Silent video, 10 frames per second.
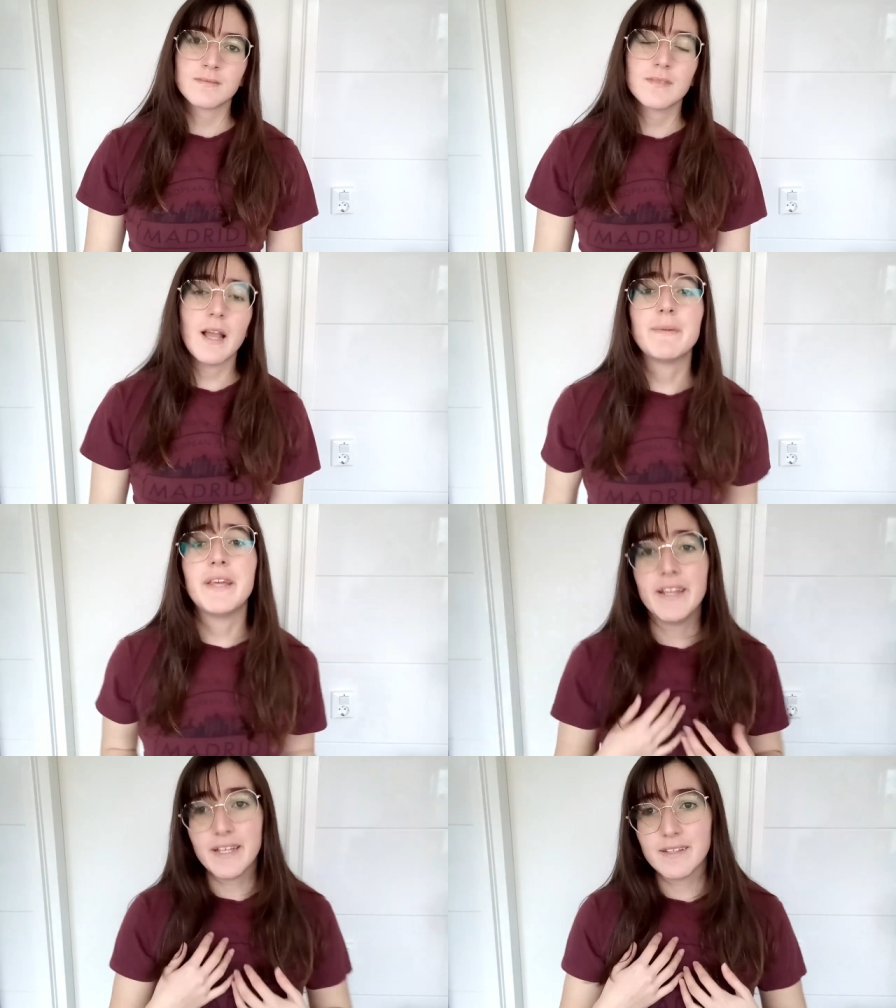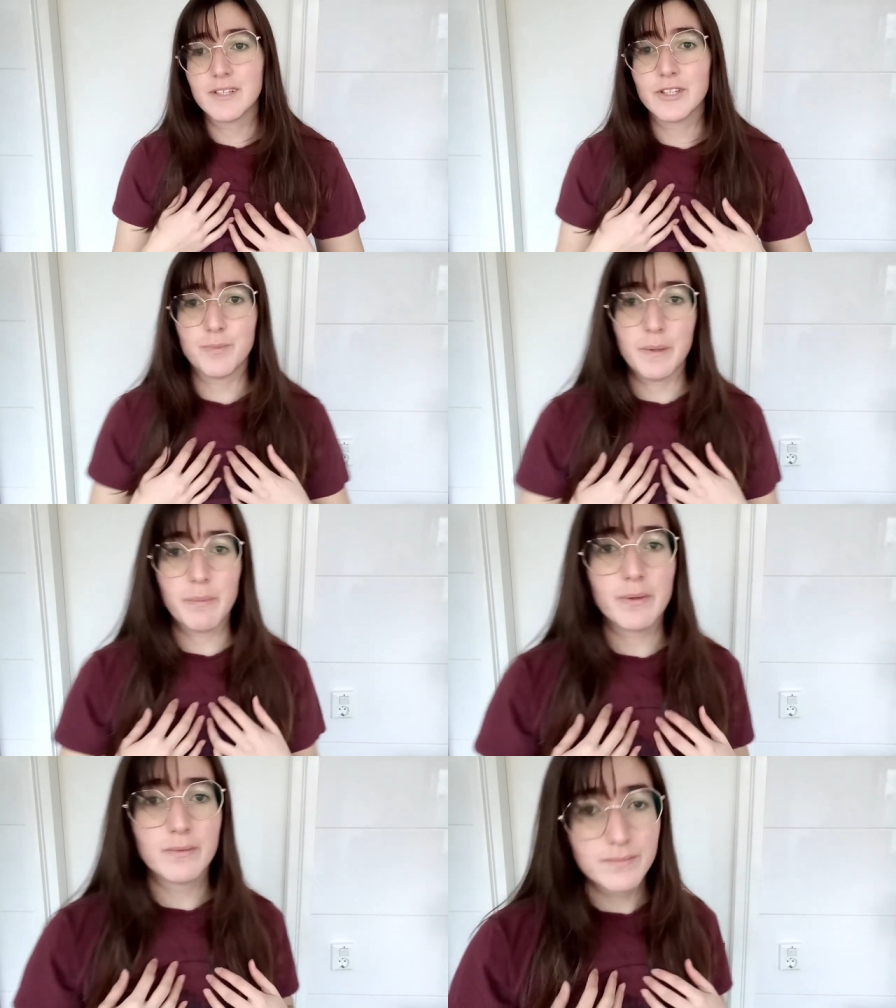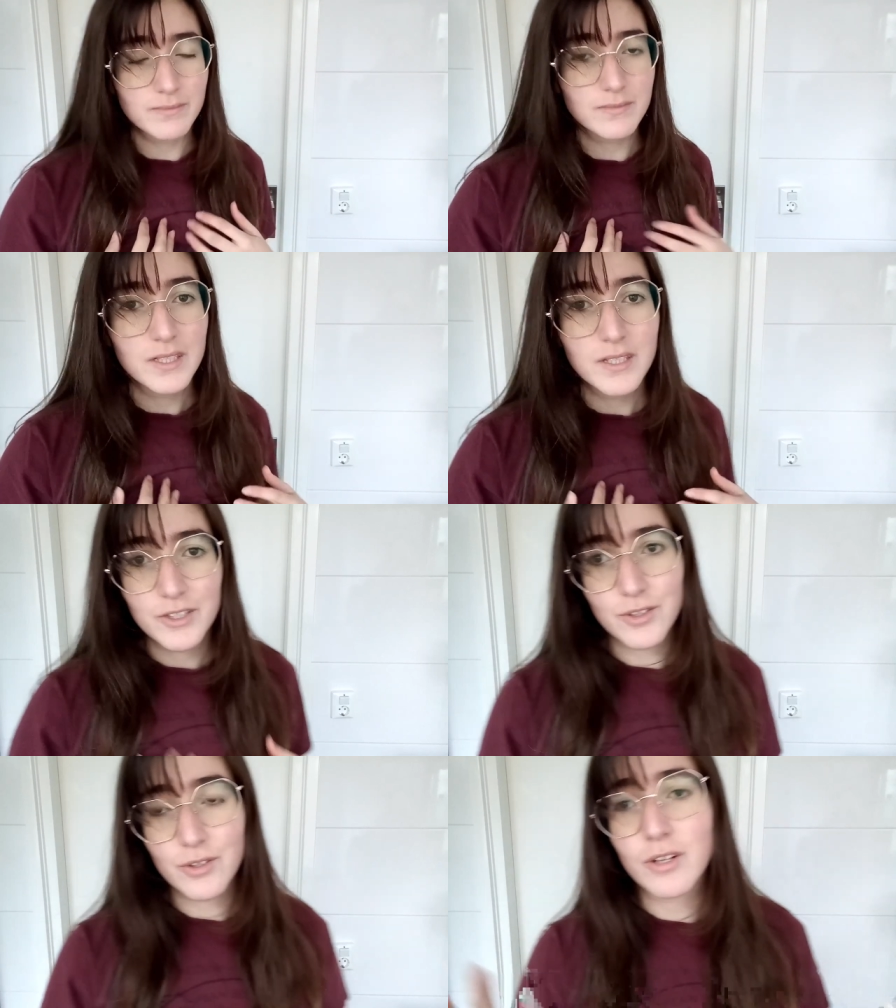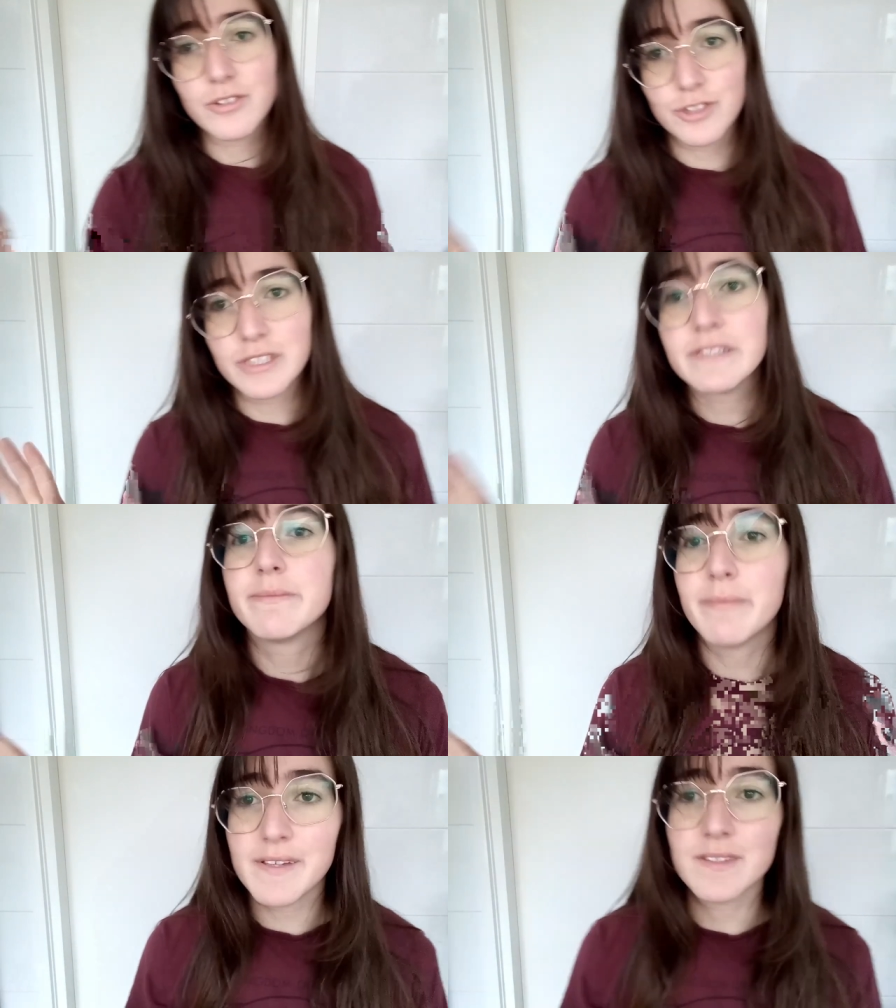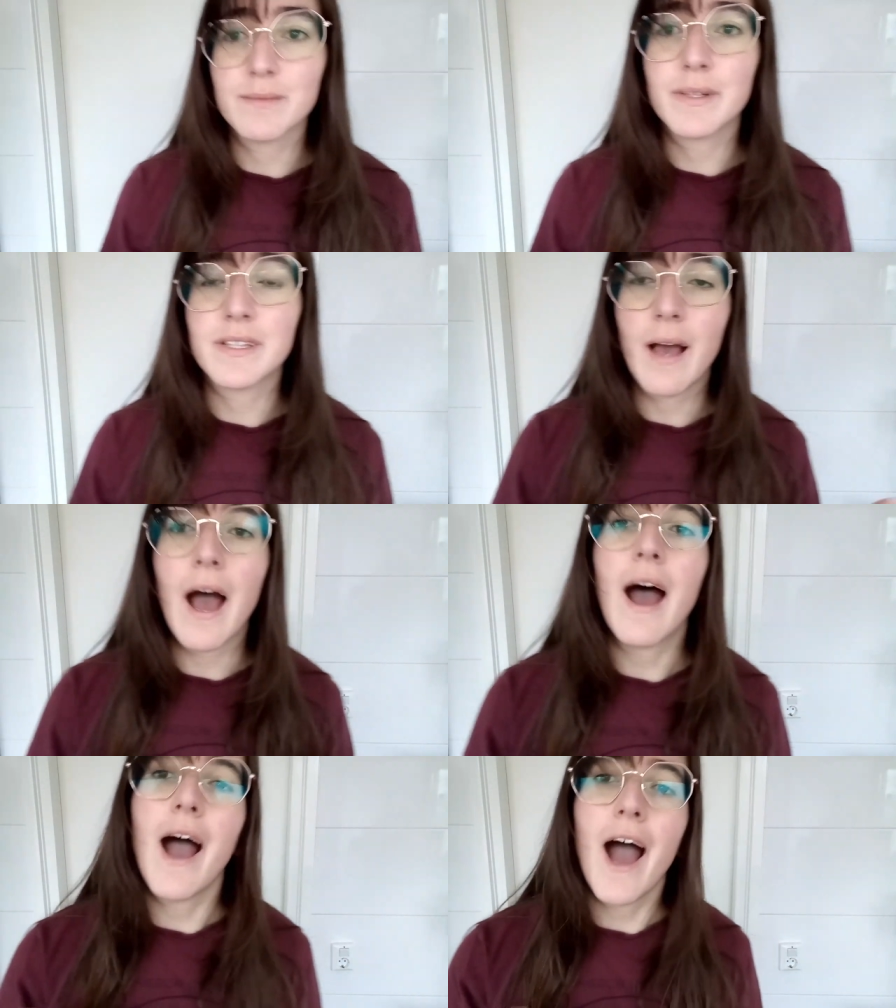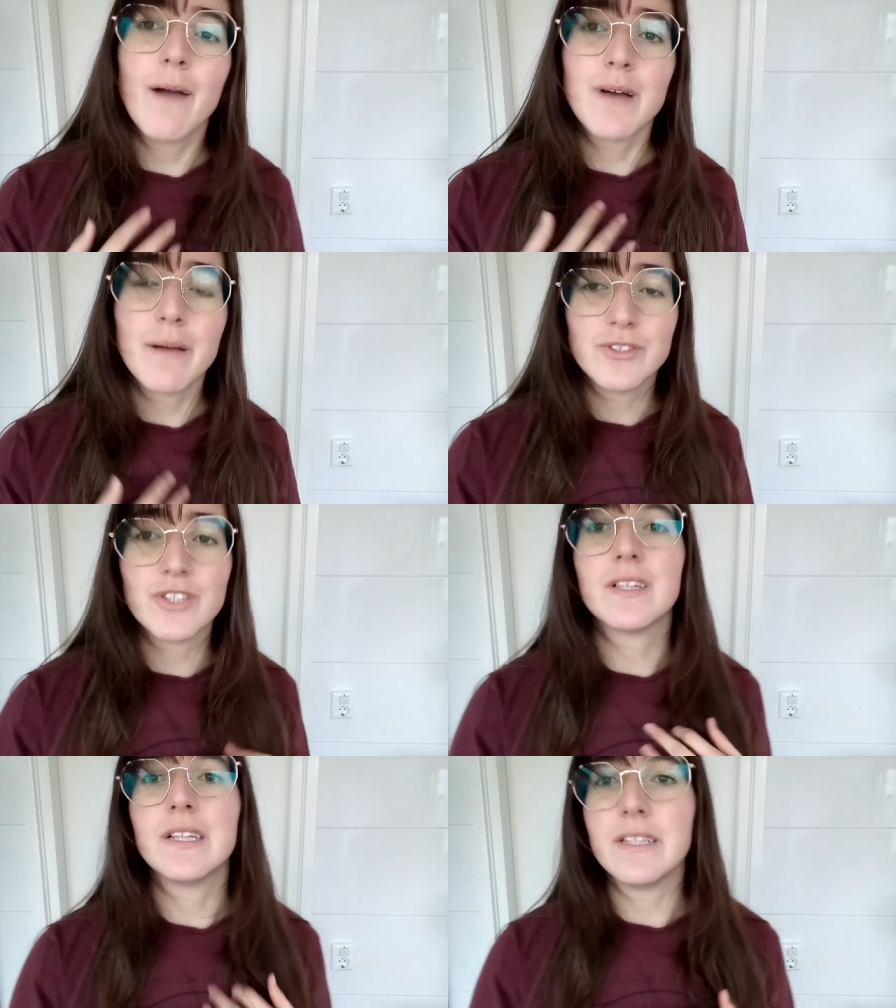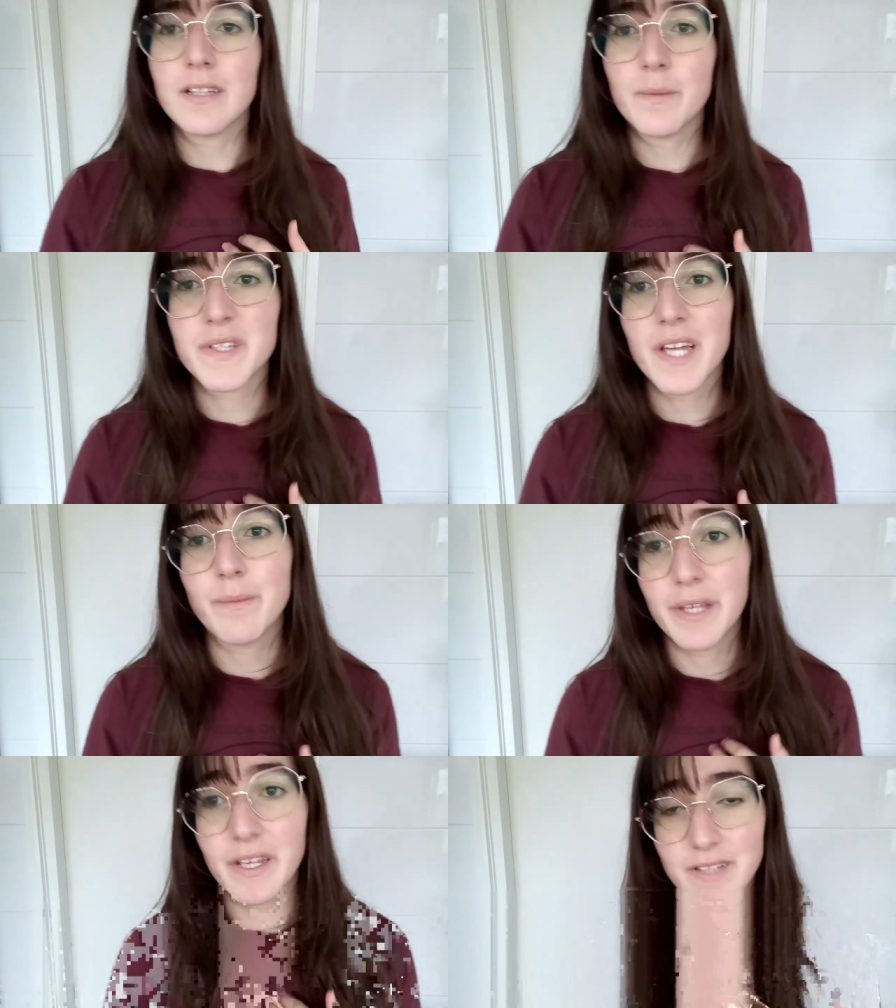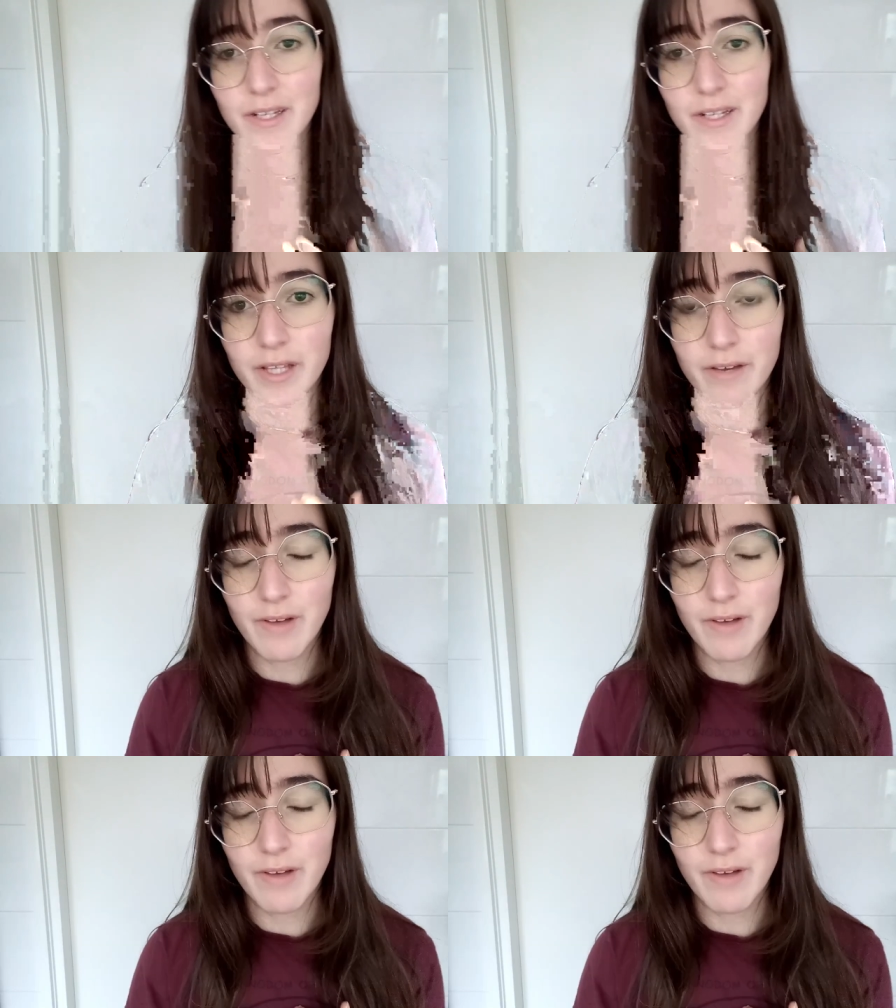I'm kidding, Dutch people. Your culture is amazing, but I'm just a little upset because I don't have